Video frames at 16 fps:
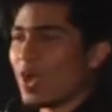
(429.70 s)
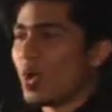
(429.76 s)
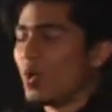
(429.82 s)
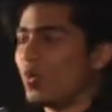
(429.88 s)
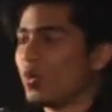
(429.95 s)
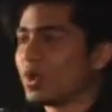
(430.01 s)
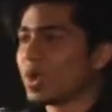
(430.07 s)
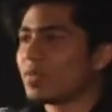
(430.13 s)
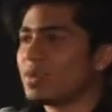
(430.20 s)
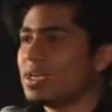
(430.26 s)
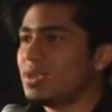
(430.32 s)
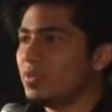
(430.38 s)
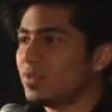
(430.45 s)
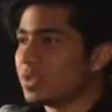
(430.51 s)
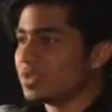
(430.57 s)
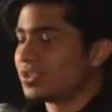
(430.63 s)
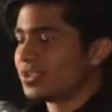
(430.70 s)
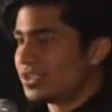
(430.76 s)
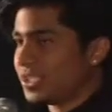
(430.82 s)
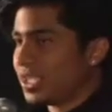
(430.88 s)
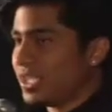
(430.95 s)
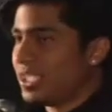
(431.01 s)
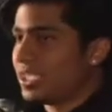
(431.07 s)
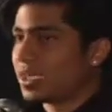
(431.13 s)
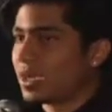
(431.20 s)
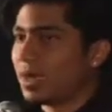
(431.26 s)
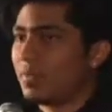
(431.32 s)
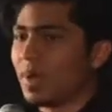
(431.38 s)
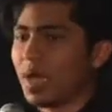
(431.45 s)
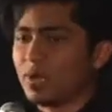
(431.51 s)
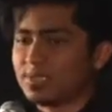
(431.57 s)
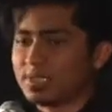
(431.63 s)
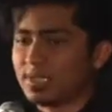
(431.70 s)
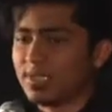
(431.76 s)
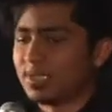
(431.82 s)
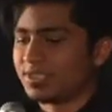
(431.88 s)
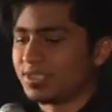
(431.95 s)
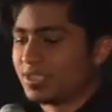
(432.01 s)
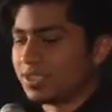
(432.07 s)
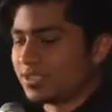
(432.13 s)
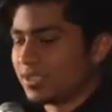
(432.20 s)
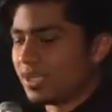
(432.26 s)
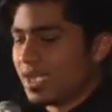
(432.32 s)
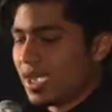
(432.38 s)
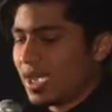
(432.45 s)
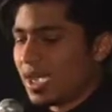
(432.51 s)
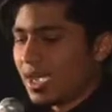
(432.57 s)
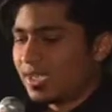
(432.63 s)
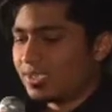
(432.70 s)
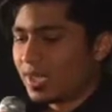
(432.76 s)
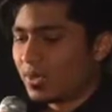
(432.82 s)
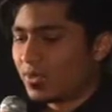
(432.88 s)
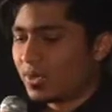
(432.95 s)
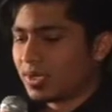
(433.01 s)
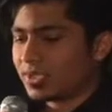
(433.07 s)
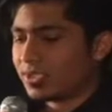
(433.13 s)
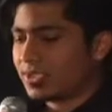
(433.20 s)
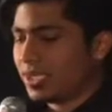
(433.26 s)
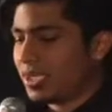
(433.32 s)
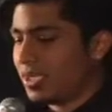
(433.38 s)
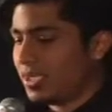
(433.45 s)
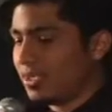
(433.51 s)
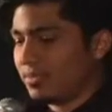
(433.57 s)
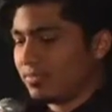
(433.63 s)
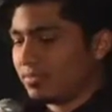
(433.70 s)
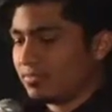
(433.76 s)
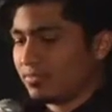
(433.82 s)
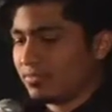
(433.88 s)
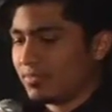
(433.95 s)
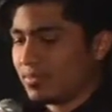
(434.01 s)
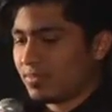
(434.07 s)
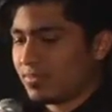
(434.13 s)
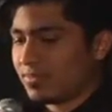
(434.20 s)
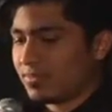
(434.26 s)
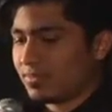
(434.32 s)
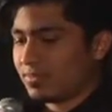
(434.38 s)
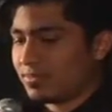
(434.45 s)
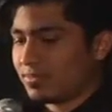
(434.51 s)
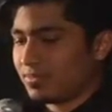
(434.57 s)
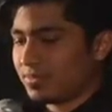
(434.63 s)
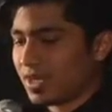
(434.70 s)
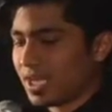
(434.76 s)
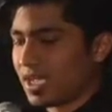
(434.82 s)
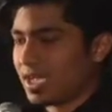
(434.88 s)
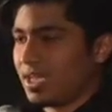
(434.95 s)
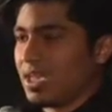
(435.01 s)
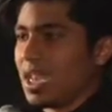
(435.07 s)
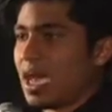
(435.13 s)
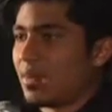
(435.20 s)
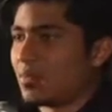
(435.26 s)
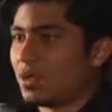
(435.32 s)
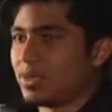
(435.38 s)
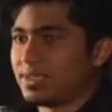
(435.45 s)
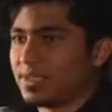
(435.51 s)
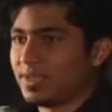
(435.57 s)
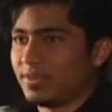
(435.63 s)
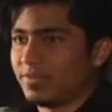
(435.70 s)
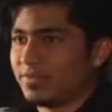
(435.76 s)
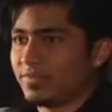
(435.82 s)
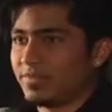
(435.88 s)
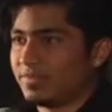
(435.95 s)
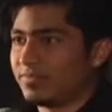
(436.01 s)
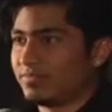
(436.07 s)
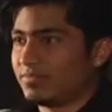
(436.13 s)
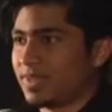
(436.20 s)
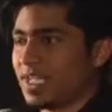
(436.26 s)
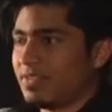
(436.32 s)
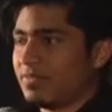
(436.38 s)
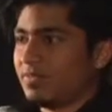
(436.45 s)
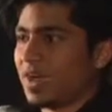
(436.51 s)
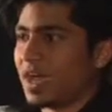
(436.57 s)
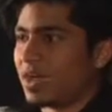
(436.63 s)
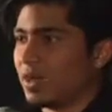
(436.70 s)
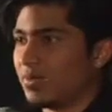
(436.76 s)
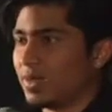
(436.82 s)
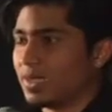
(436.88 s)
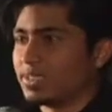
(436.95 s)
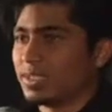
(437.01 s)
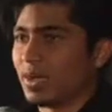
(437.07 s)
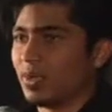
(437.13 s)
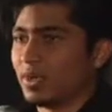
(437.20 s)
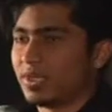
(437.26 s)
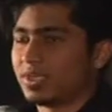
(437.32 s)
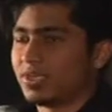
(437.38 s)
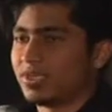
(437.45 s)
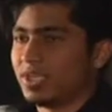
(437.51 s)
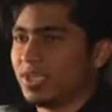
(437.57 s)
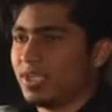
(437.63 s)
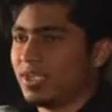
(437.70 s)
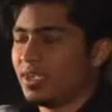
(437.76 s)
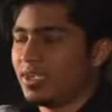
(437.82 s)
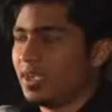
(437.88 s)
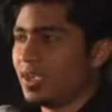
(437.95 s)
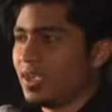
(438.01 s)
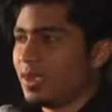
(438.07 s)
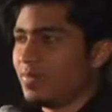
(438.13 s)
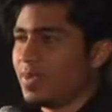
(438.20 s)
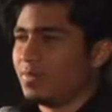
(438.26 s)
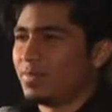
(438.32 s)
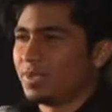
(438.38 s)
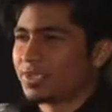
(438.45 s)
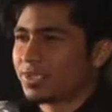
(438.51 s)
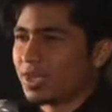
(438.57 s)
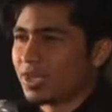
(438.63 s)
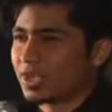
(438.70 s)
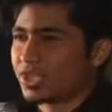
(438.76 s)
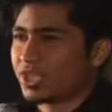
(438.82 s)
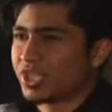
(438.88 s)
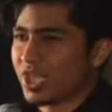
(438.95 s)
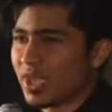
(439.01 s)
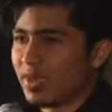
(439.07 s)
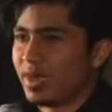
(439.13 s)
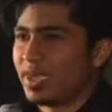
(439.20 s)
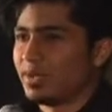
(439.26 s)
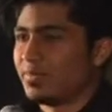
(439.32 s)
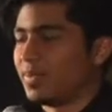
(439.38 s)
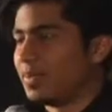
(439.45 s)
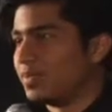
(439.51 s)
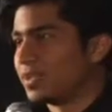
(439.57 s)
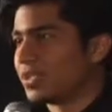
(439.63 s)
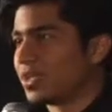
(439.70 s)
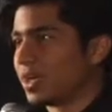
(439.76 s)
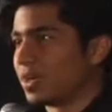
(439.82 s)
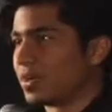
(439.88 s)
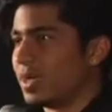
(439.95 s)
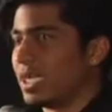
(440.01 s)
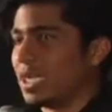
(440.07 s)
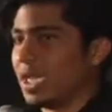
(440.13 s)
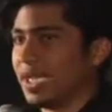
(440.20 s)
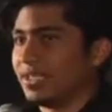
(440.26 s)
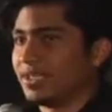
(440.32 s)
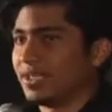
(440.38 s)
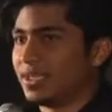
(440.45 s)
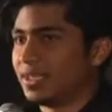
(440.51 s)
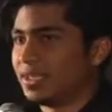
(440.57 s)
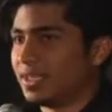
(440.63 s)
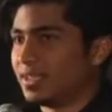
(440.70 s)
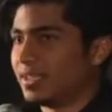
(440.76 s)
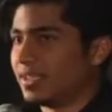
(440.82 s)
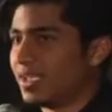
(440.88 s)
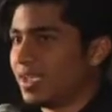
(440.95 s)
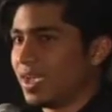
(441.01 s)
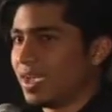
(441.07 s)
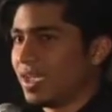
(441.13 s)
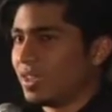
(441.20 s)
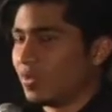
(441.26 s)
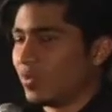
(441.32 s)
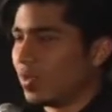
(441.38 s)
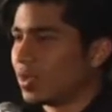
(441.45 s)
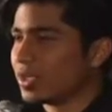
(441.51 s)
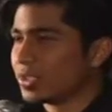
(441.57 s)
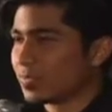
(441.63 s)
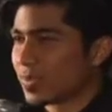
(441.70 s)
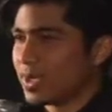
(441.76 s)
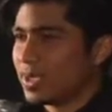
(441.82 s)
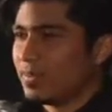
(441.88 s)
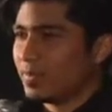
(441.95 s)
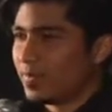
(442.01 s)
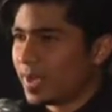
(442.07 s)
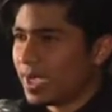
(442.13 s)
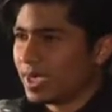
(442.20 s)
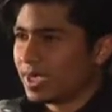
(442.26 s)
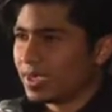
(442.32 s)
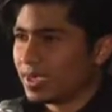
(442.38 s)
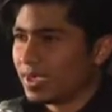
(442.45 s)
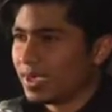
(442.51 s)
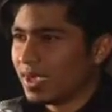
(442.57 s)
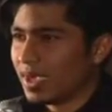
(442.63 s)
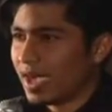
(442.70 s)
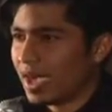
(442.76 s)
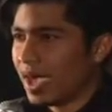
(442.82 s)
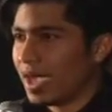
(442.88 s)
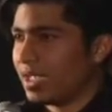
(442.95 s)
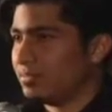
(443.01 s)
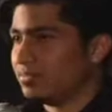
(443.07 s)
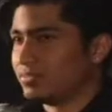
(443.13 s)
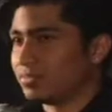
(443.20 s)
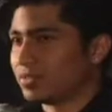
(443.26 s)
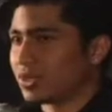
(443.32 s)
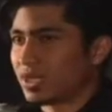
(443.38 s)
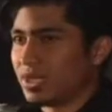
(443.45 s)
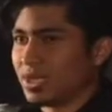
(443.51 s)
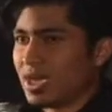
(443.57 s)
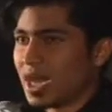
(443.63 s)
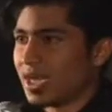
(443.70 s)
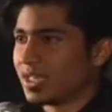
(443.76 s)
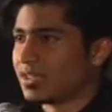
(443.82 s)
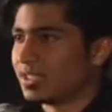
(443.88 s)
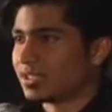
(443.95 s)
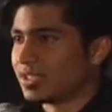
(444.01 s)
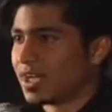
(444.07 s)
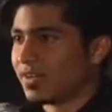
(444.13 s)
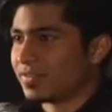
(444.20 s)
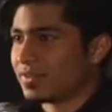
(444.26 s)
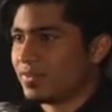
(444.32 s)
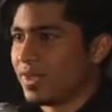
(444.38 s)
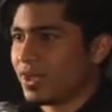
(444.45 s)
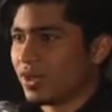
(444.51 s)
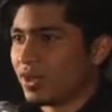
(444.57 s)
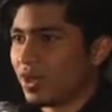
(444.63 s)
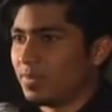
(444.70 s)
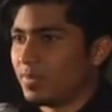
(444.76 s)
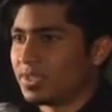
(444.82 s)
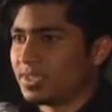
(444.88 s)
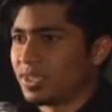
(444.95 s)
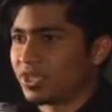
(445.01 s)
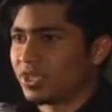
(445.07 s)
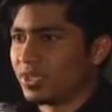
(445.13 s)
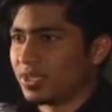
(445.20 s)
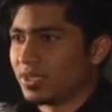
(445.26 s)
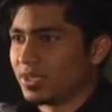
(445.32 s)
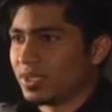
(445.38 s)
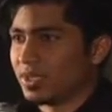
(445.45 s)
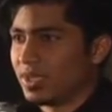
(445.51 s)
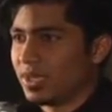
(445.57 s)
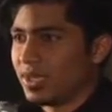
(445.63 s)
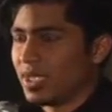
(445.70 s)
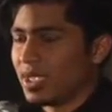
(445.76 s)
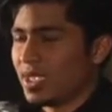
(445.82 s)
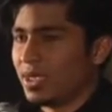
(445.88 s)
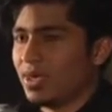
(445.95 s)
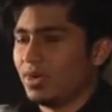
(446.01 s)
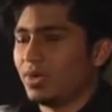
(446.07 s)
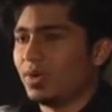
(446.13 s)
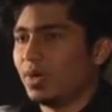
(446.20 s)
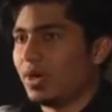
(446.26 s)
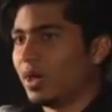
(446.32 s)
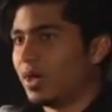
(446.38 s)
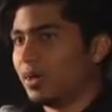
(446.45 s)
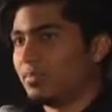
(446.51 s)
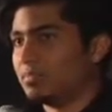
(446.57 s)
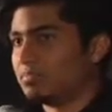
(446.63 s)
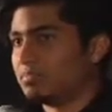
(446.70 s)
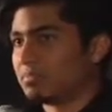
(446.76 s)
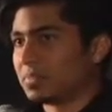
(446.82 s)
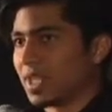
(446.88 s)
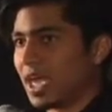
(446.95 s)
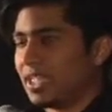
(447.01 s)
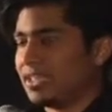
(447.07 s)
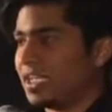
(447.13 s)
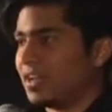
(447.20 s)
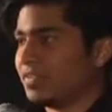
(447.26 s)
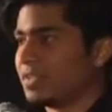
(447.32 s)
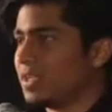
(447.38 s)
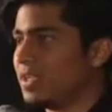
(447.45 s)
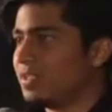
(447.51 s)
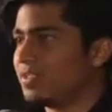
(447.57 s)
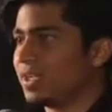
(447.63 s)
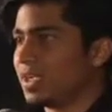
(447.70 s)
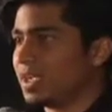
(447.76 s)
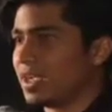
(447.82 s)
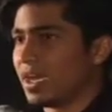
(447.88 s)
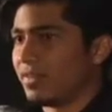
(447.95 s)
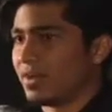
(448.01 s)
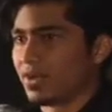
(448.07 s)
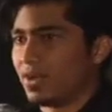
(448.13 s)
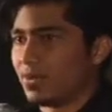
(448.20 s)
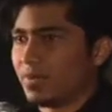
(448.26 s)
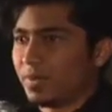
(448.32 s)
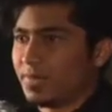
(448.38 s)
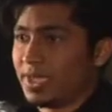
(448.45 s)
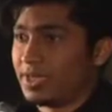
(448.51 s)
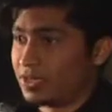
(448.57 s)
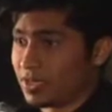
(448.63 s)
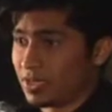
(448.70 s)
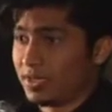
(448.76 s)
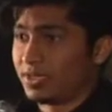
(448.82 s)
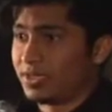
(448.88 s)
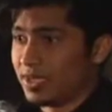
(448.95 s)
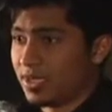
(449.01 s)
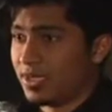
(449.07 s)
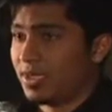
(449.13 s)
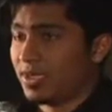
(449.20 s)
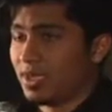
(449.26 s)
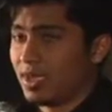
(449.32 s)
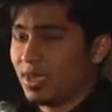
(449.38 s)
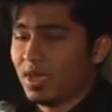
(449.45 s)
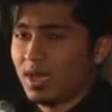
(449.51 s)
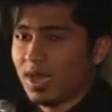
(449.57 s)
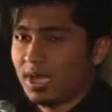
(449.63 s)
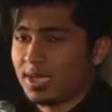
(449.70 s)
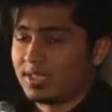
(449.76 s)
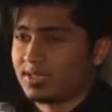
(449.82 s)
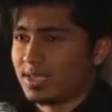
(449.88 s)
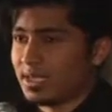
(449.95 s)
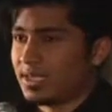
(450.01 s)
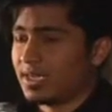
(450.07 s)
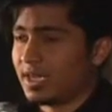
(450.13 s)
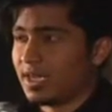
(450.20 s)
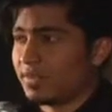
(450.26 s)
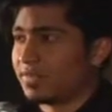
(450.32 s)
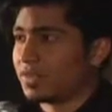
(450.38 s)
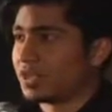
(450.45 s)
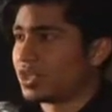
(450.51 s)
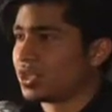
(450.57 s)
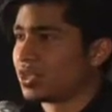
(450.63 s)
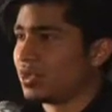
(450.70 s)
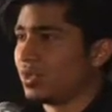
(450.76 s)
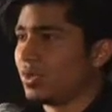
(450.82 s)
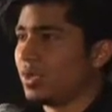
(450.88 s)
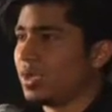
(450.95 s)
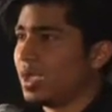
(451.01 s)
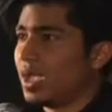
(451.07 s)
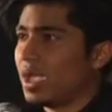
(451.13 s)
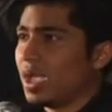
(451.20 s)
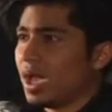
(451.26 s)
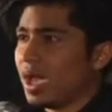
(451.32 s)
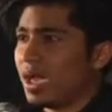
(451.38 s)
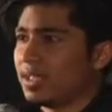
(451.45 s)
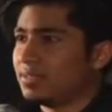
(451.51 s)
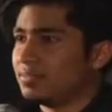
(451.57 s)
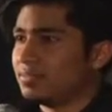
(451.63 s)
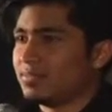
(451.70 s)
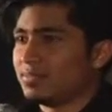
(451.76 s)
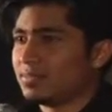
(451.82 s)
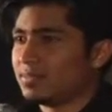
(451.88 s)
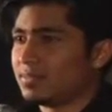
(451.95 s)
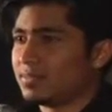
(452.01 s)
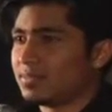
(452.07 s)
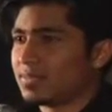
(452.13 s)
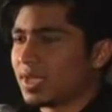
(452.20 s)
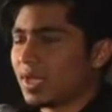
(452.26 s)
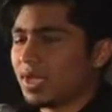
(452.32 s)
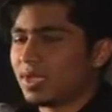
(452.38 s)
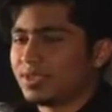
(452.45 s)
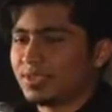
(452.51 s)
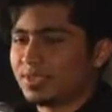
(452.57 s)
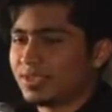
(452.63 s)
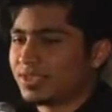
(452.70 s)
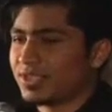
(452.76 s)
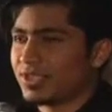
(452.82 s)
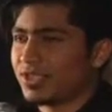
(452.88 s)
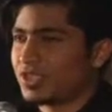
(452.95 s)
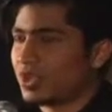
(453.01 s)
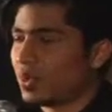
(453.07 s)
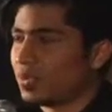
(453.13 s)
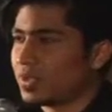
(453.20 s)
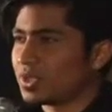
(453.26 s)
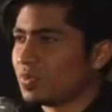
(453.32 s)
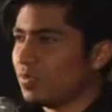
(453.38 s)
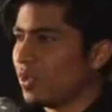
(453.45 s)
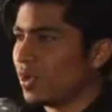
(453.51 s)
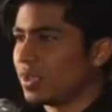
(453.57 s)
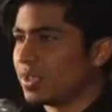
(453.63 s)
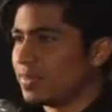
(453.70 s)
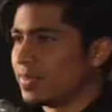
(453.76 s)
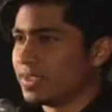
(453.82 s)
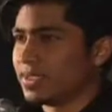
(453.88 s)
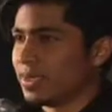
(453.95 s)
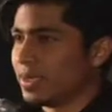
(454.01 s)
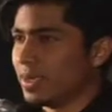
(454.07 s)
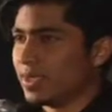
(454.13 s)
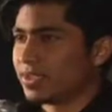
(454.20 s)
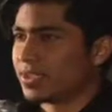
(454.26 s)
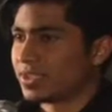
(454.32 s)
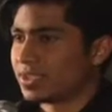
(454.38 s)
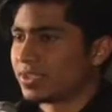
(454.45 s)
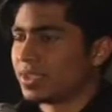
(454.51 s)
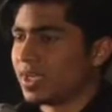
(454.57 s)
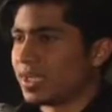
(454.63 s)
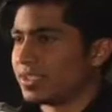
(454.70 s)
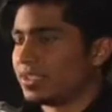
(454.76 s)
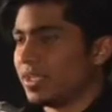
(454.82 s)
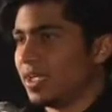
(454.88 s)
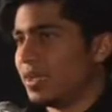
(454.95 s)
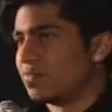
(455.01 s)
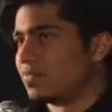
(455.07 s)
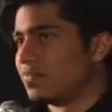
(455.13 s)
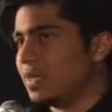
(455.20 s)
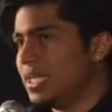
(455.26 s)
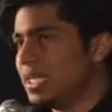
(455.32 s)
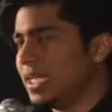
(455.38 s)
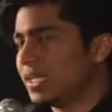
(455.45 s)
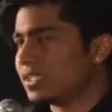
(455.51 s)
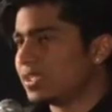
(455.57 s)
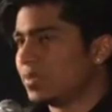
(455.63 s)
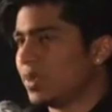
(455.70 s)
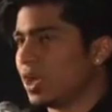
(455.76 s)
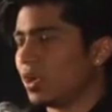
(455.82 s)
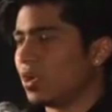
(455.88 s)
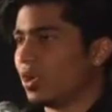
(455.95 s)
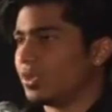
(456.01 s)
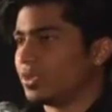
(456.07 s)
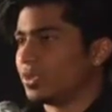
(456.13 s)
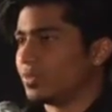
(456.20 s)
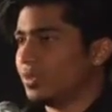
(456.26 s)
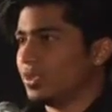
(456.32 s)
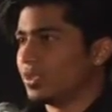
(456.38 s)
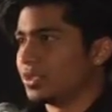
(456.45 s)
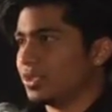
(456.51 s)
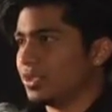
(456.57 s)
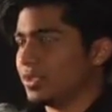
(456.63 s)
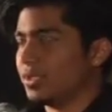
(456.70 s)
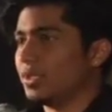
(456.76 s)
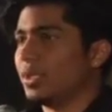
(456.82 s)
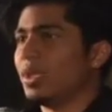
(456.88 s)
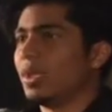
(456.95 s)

what I really want to see come out of this is I want to see a collaborative environment. I want to see people start sharing, people start realizing that the world's pretty big, and Trinidad doesn't have to be a competition. You know, I definitely think you have a group of patriots here. I can tell you that for sure. And to us, this is so much more than material success. It really is about contribution.